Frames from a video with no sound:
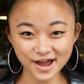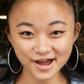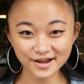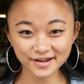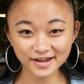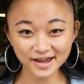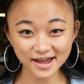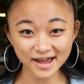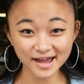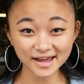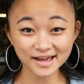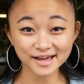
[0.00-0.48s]

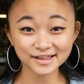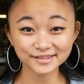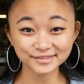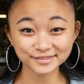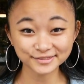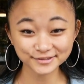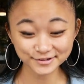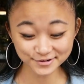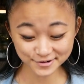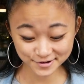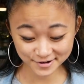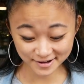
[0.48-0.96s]
Okay,
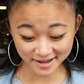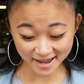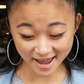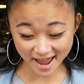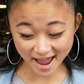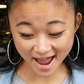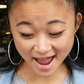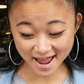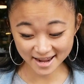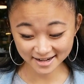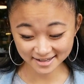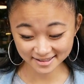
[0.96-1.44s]
look
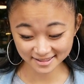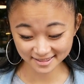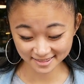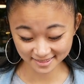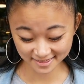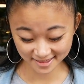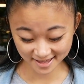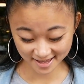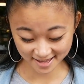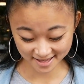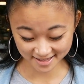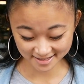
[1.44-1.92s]
at
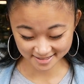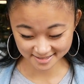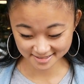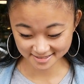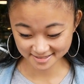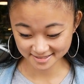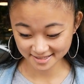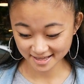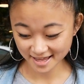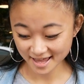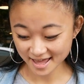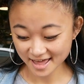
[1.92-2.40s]
this.
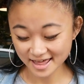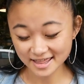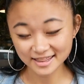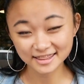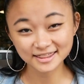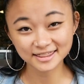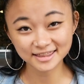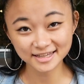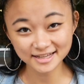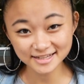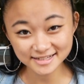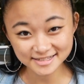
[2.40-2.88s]

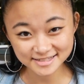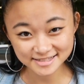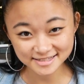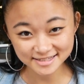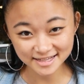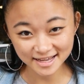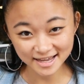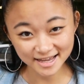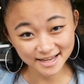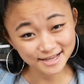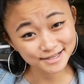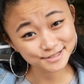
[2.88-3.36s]
This
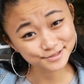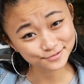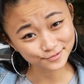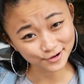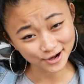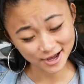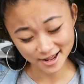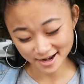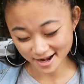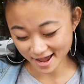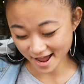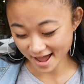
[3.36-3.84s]
is
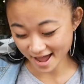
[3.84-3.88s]
what